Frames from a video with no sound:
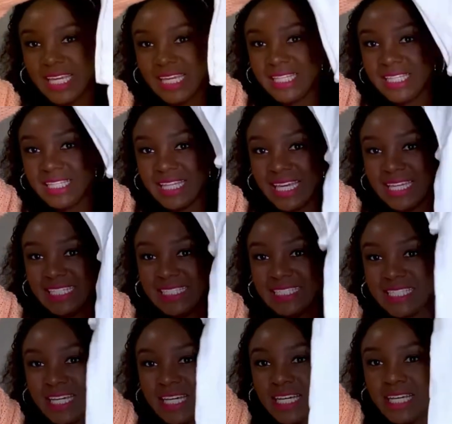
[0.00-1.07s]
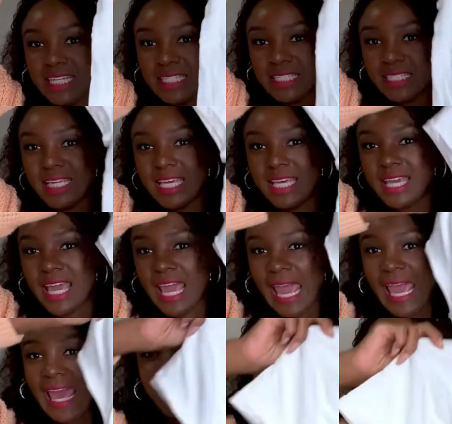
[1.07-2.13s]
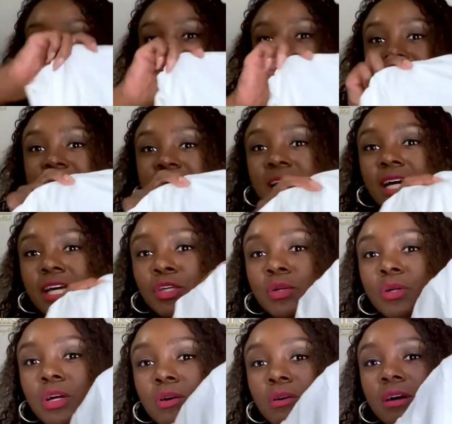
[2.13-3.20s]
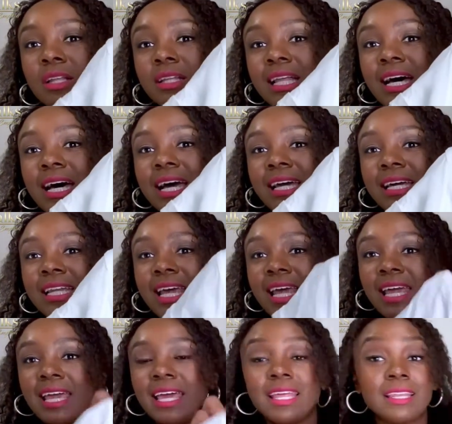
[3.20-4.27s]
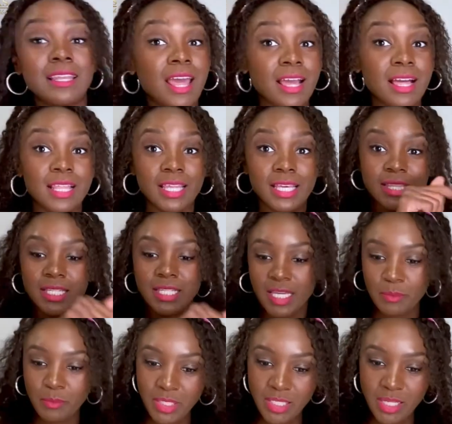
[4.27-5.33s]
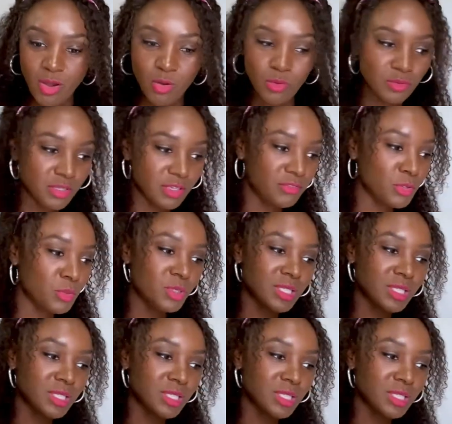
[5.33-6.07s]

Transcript: in the ladies' cut and the men's cut. You can go online and click the link below if you